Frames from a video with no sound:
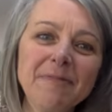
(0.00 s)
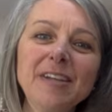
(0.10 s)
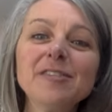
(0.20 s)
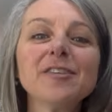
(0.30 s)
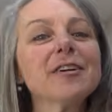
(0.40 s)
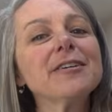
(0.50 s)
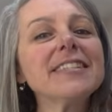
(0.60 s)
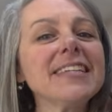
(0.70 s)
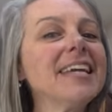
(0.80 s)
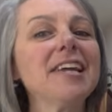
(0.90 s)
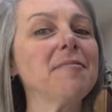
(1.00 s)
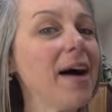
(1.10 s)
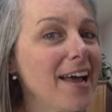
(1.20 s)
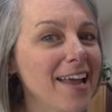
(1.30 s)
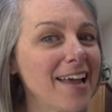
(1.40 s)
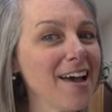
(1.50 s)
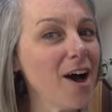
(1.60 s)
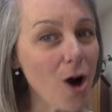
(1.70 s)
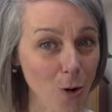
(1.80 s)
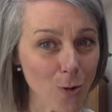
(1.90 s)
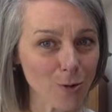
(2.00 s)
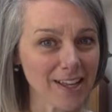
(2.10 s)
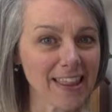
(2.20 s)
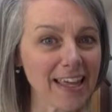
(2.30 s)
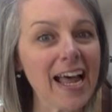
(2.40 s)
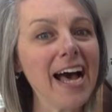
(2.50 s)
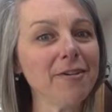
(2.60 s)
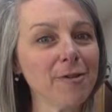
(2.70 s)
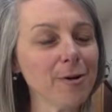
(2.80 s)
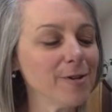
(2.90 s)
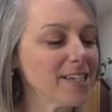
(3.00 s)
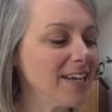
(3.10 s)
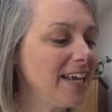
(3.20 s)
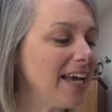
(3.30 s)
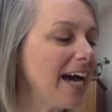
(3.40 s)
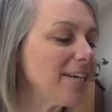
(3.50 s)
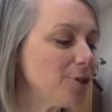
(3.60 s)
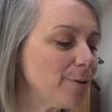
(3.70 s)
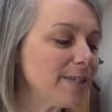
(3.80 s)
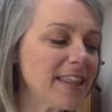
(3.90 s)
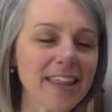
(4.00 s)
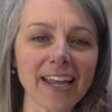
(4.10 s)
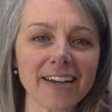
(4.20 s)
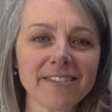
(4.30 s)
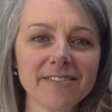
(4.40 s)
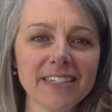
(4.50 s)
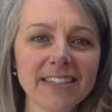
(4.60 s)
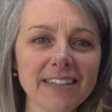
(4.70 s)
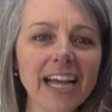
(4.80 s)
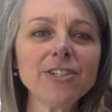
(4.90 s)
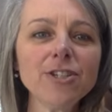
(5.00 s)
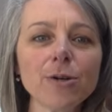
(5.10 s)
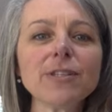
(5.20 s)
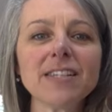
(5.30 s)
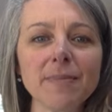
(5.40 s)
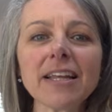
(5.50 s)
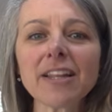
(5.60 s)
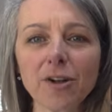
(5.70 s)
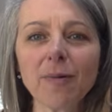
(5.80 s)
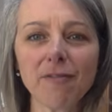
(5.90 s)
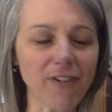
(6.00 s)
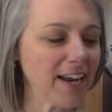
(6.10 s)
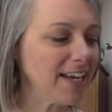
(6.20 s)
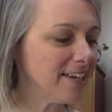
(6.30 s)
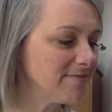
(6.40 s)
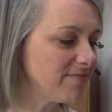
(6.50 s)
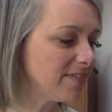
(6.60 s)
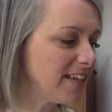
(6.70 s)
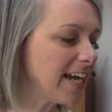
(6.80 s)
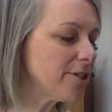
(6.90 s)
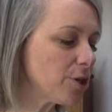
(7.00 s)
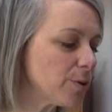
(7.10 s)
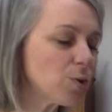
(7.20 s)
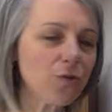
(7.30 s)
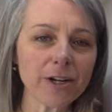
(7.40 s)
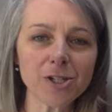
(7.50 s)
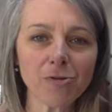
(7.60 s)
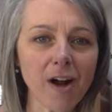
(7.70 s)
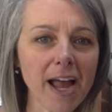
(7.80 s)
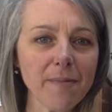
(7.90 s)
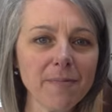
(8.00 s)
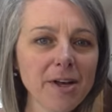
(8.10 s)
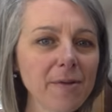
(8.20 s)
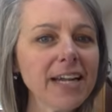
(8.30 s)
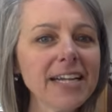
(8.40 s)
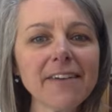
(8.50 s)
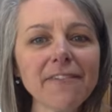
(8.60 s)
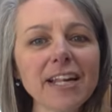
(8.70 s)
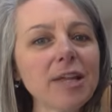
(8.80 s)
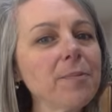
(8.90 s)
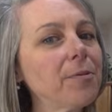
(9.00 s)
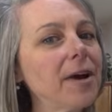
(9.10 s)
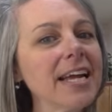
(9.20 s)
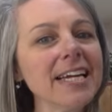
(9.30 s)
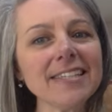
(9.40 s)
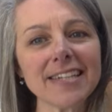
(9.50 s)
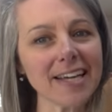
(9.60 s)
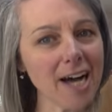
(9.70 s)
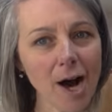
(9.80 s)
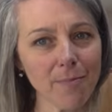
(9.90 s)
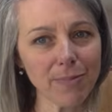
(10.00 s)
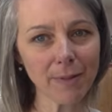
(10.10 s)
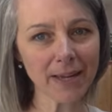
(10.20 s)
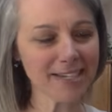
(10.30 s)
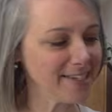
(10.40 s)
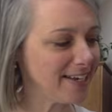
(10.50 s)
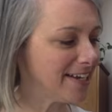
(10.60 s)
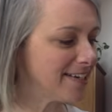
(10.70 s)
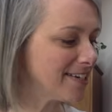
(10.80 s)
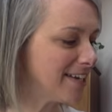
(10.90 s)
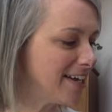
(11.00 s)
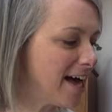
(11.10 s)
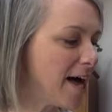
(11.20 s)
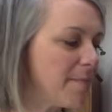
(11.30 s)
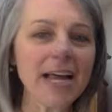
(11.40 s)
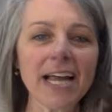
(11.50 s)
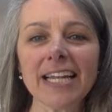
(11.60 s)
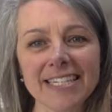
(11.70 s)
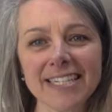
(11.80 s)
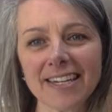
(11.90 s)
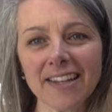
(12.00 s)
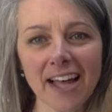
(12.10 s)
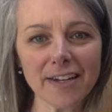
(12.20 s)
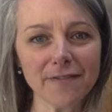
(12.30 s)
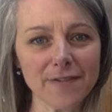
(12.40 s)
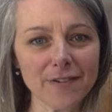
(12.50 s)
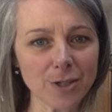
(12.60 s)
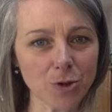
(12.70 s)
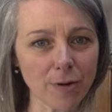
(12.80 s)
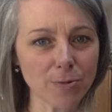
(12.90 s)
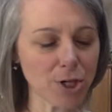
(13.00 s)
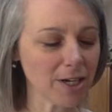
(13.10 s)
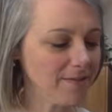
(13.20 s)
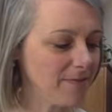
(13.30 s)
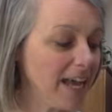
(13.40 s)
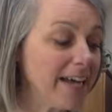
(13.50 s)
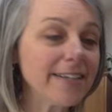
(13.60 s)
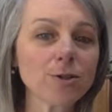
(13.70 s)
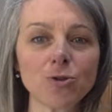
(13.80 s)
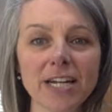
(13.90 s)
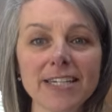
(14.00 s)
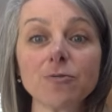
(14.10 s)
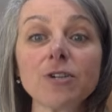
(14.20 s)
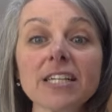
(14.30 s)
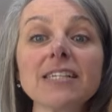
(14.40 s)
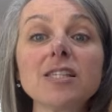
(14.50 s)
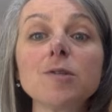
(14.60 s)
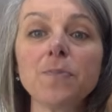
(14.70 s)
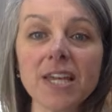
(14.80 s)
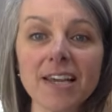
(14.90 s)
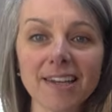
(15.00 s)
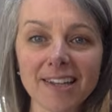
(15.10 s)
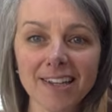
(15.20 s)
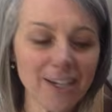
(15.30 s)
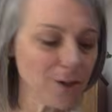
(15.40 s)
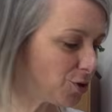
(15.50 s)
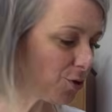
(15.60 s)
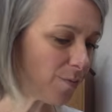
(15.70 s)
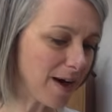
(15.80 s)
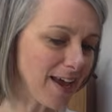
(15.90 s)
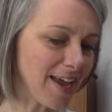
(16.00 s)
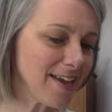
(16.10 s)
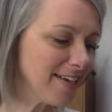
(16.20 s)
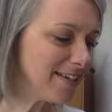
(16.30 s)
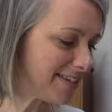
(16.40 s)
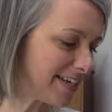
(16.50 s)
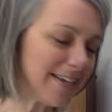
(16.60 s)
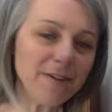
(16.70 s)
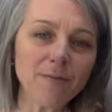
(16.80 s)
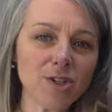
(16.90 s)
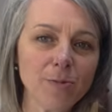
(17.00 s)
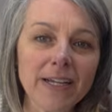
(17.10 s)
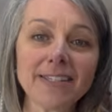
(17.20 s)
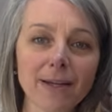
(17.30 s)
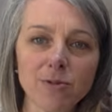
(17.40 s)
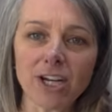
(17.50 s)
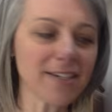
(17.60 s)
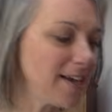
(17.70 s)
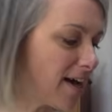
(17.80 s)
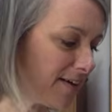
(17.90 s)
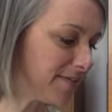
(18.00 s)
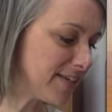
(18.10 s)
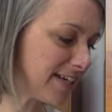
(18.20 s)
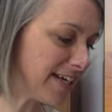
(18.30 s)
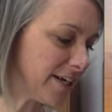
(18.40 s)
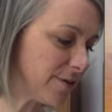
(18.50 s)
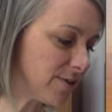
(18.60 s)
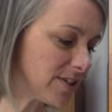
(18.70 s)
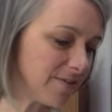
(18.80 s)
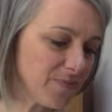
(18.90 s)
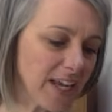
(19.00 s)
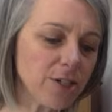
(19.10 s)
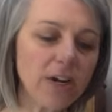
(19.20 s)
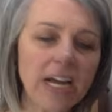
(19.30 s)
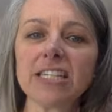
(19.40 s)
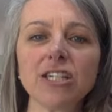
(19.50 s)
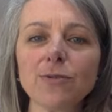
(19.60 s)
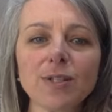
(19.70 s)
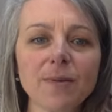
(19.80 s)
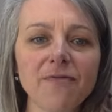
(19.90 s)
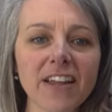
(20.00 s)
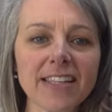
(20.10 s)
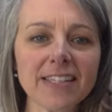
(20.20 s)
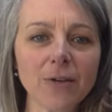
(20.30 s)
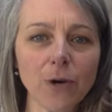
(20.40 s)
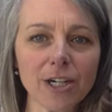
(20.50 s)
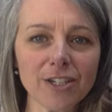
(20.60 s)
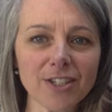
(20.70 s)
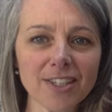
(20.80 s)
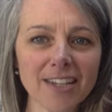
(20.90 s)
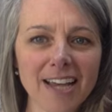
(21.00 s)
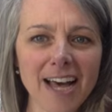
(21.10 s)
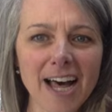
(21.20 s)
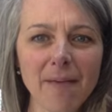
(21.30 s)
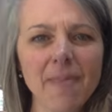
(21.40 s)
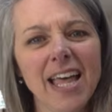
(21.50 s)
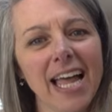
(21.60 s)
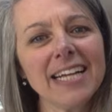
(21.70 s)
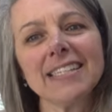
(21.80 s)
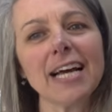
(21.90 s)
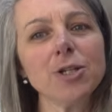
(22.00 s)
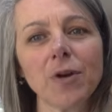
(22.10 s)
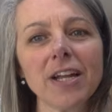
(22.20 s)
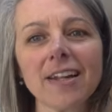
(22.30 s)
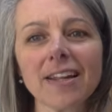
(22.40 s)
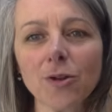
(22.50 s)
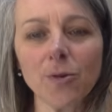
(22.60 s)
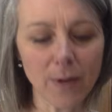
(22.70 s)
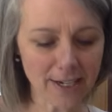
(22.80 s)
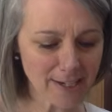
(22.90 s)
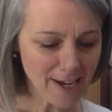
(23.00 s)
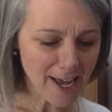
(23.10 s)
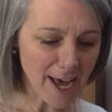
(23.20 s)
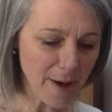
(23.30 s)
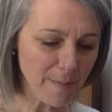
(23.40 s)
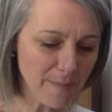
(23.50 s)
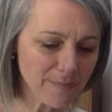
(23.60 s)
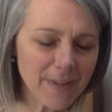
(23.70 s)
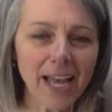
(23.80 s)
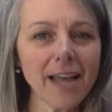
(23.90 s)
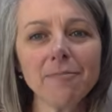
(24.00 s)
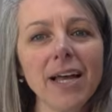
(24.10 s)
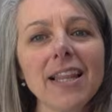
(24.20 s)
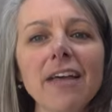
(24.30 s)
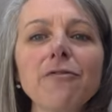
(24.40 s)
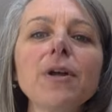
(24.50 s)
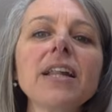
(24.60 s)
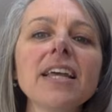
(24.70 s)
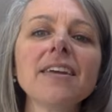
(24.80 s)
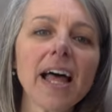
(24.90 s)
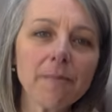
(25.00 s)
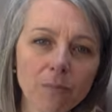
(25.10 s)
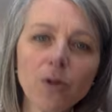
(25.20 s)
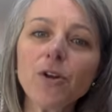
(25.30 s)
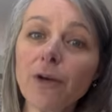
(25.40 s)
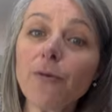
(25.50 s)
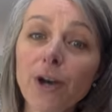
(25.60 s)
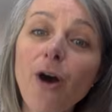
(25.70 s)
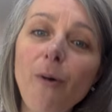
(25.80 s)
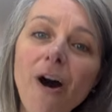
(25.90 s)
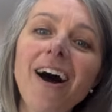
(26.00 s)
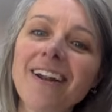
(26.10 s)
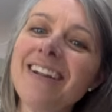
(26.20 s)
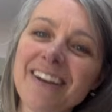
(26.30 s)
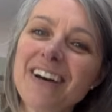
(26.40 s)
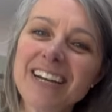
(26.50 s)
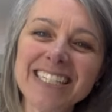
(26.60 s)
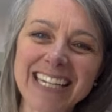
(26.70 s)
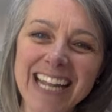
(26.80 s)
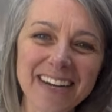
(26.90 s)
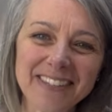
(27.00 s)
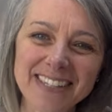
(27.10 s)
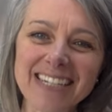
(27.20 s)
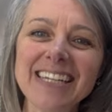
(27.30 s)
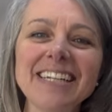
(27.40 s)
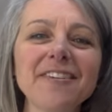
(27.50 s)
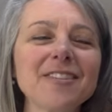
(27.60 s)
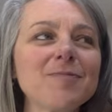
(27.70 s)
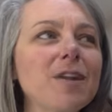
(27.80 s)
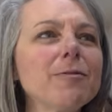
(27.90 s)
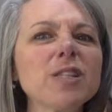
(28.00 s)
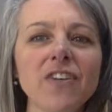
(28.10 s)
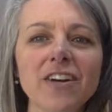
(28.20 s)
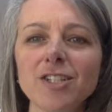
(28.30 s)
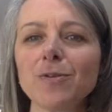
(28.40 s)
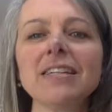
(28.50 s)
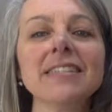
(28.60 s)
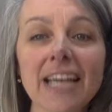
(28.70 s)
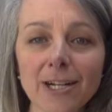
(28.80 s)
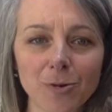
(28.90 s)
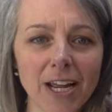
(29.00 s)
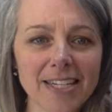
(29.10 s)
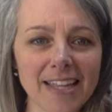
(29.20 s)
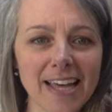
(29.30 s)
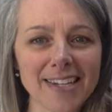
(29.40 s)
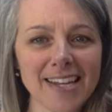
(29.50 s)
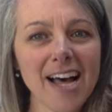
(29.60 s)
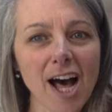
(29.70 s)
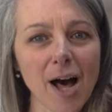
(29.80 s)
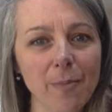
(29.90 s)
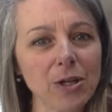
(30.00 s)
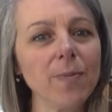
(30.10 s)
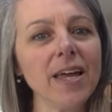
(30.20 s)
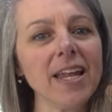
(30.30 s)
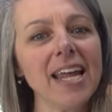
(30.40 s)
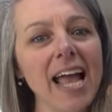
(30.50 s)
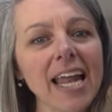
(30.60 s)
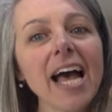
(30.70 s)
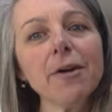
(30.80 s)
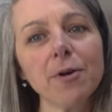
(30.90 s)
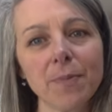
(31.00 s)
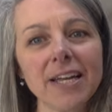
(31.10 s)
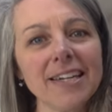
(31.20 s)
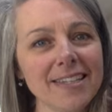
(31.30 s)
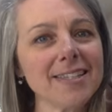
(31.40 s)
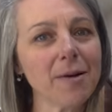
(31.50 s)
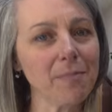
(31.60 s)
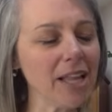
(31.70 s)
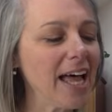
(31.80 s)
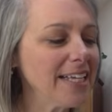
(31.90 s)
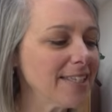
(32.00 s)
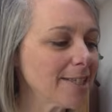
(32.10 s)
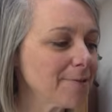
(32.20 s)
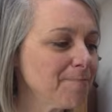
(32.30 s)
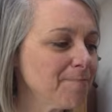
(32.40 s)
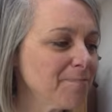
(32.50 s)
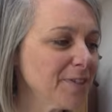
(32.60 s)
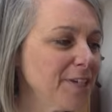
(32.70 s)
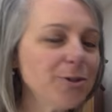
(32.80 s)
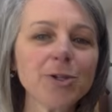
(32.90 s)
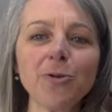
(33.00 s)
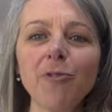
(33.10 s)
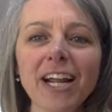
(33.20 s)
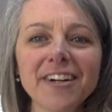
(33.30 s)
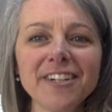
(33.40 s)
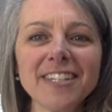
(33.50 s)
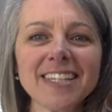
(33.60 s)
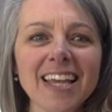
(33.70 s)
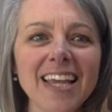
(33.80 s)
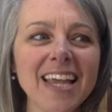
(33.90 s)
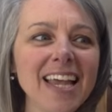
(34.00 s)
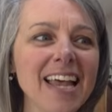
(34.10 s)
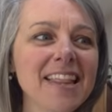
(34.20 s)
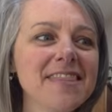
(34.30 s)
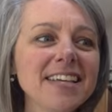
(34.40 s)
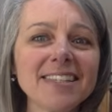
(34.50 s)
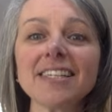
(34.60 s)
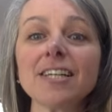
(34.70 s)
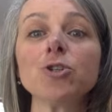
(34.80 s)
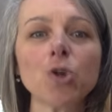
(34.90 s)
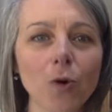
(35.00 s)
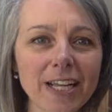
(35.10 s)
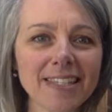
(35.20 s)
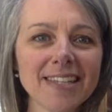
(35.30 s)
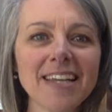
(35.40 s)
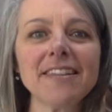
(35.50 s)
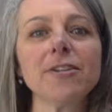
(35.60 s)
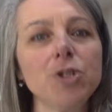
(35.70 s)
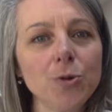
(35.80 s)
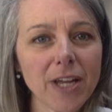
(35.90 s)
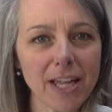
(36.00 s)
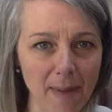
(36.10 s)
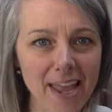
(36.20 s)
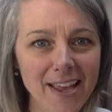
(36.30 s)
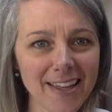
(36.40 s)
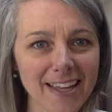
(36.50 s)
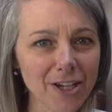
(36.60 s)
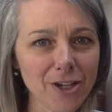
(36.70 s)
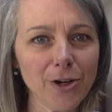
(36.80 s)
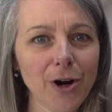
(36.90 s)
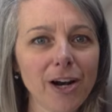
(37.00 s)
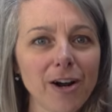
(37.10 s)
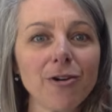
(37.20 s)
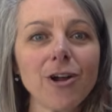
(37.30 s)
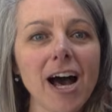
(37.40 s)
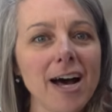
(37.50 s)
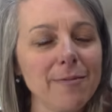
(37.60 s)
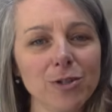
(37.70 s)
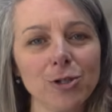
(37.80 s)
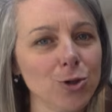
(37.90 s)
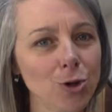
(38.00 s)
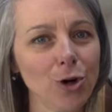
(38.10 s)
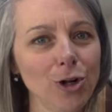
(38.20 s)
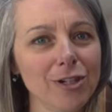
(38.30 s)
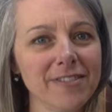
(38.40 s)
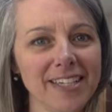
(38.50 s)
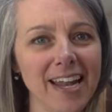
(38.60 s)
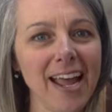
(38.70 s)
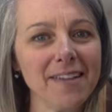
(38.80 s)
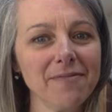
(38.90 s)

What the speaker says: So you'll see in my ode that I wrote, I chose a thing. I chose to be a little bit funny. I chose for it to rhyme, but I definitely praised and complimented it, and I did a lot of description. I also tried to really speak to my subject of sticky notes. I tried to use some fancy words. I exaggerated a little bit. My life really, it would go on if I didn't have sticky notes, but it was fun to exaggerate that a little bit. And I repeated some lines. So writers, this is a choice that you can make in your journal today.